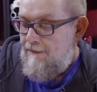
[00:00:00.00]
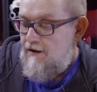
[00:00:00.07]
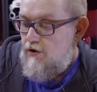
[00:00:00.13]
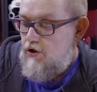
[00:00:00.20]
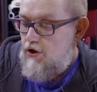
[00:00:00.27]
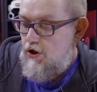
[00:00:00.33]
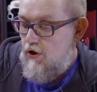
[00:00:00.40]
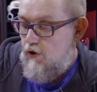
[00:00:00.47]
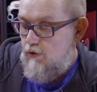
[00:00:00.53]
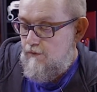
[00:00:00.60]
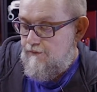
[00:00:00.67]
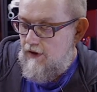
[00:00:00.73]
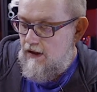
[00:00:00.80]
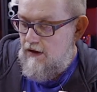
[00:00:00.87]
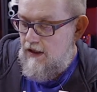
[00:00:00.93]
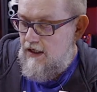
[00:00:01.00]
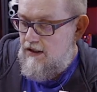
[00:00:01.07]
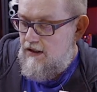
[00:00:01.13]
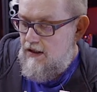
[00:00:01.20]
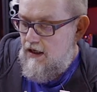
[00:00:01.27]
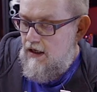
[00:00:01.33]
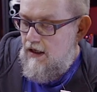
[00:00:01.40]
So
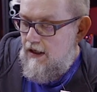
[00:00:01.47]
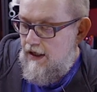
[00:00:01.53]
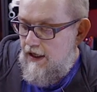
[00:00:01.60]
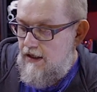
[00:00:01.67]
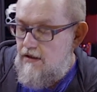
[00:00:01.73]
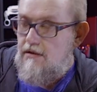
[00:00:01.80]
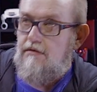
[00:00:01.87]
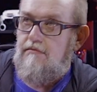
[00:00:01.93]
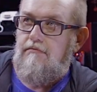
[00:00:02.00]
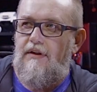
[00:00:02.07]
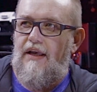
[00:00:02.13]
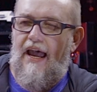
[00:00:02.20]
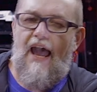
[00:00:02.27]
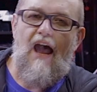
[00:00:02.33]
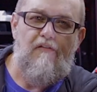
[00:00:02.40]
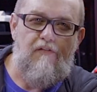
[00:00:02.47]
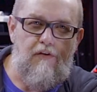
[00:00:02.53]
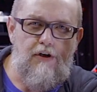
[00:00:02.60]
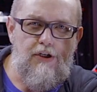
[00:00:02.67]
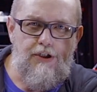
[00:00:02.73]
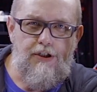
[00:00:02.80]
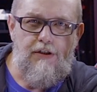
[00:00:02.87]
this is the
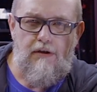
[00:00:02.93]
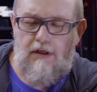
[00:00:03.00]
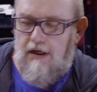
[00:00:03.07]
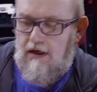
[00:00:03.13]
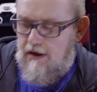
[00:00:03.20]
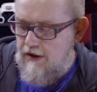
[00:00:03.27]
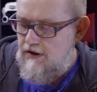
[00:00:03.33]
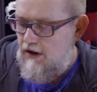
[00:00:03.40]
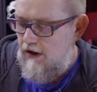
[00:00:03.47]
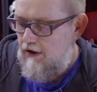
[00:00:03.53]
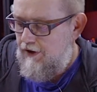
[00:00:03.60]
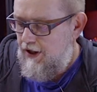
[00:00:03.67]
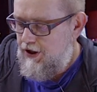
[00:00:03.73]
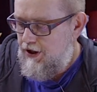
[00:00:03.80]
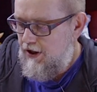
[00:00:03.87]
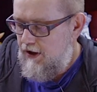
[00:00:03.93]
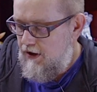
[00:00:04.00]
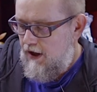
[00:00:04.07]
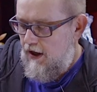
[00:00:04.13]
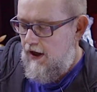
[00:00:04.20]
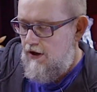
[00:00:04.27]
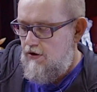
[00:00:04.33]
average
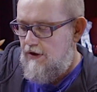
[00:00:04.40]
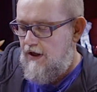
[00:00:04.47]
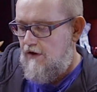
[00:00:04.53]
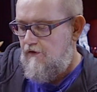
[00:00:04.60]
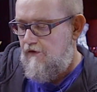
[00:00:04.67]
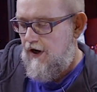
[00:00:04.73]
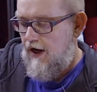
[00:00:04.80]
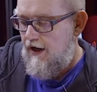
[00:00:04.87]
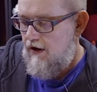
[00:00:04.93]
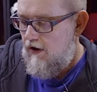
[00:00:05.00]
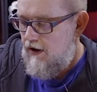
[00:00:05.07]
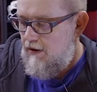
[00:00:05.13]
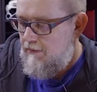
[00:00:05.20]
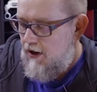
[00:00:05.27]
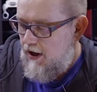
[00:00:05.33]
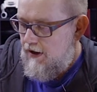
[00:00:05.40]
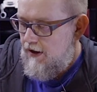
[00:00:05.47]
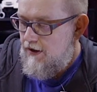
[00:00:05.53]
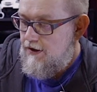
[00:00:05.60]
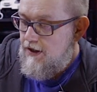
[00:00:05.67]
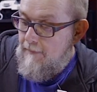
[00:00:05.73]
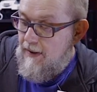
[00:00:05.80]
acceleration you can find on the
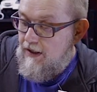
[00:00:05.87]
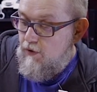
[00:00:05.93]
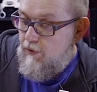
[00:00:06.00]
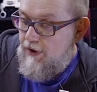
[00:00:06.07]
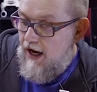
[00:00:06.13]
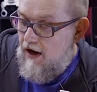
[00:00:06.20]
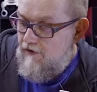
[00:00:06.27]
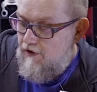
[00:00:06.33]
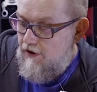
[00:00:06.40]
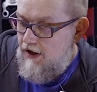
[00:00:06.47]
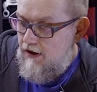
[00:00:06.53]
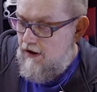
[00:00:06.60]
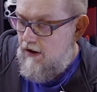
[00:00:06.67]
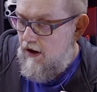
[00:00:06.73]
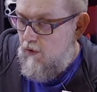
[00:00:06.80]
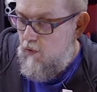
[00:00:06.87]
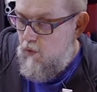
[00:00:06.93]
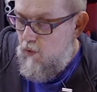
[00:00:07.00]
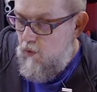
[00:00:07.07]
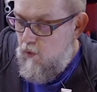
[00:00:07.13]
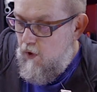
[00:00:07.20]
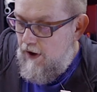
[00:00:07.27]
market. But we have here
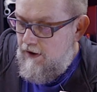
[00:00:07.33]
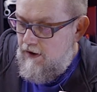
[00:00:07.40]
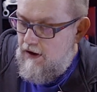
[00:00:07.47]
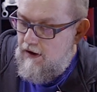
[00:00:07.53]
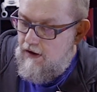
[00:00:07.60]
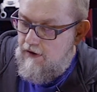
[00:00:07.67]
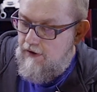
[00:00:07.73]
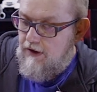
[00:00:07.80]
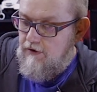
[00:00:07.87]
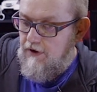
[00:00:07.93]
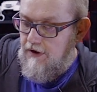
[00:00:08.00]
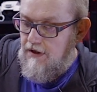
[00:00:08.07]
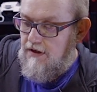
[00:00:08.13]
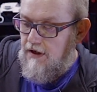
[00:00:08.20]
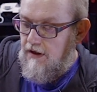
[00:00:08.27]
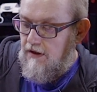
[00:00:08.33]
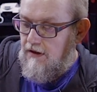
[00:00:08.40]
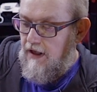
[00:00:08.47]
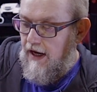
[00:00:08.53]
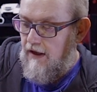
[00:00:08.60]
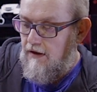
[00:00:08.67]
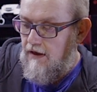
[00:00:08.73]
one characteristic,
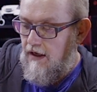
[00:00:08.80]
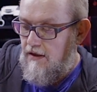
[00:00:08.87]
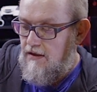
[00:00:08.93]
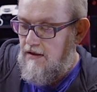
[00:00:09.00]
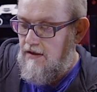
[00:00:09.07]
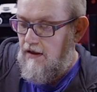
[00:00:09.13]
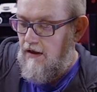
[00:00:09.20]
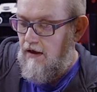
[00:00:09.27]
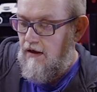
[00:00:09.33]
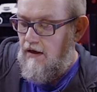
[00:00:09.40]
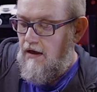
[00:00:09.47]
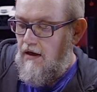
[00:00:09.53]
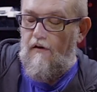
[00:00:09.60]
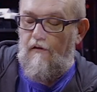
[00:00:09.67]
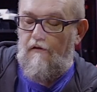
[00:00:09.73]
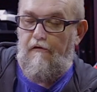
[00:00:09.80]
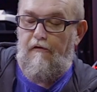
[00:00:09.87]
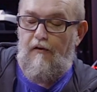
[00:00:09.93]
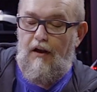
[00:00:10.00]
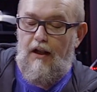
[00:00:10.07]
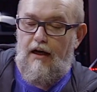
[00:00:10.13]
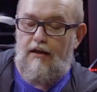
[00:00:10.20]
that it's the
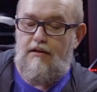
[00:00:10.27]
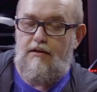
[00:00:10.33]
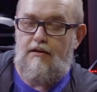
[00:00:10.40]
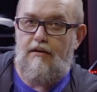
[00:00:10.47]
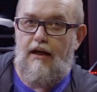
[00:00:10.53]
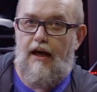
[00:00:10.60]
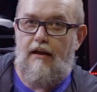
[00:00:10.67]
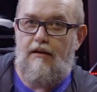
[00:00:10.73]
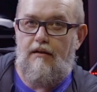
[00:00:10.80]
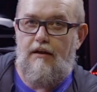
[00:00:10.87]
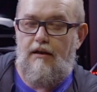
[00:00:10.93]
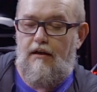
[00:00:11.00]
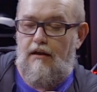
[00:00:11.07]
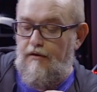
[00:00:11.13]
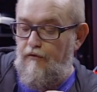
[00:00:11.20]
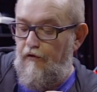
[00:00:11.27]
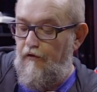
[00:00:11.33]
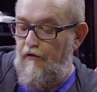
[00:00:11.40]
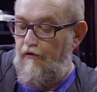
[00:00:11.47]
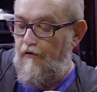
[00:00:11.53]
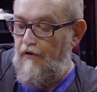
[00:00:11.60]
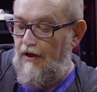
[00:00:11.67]
flux, that the
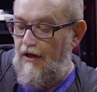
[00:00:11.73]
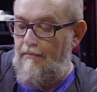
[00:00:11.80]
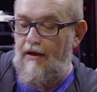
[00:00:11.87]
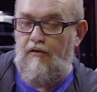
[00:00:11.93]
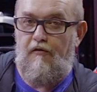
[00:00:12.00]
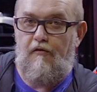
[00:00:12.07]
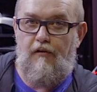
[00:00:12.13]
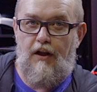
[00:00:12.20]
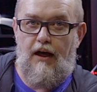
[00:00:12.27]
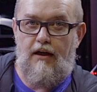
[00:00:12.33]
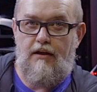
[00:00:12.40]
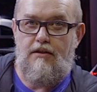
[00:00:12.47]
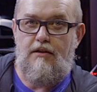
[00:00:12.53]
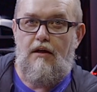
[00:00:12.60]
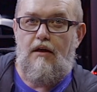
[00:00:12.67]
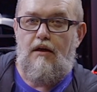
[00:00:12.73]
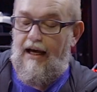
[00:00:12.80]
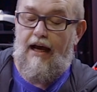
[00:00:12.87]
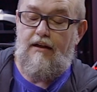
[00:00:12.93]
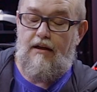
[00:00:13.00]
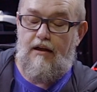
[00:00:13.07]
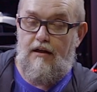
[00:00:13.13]
filament flux,
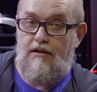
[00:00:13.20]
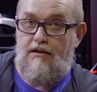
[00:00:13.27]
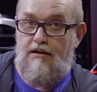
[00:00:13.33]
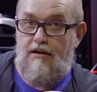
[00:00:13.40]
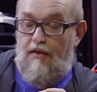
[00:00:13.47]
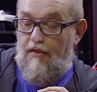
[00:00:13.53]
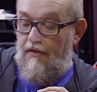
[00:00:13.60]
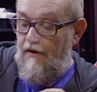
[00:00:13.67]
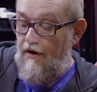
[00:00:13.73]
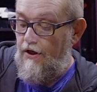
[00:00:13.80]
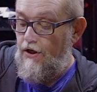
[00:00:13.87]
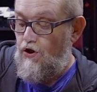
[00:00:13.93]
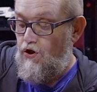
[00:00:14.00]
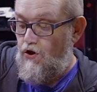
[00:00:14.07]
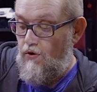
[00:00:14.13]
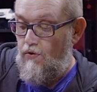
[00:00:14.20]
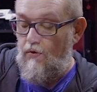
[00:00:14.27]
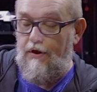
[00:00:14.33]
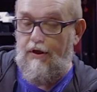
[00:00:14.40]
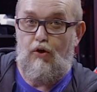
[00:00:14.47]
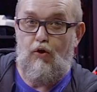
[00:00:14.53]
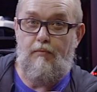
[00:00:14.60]
that is 32
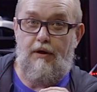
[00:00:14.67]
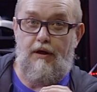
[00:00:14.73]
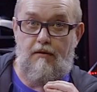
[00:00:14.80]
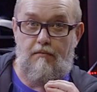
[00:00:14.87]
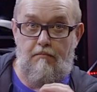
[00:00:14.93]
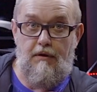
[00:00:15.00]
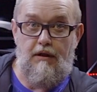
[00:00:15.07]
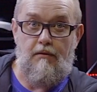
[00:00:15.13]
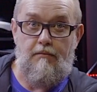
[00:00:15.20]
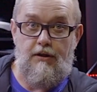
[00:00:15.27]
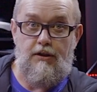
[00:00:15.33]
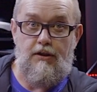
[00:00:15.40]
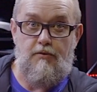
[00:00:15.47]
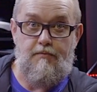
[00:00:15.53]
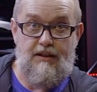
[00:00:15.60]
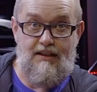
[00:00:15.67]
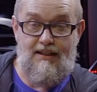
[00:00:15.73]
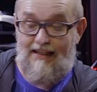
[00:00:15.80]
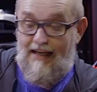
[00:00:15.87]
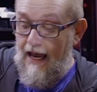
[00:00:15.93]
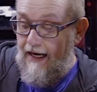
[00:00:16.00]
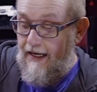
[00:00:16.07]
cubic millimeters per
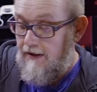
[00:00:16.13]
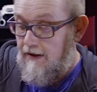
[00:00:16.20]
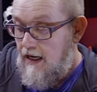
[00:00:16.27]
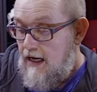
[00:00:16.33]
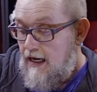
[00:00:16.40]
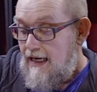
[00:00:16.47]
second.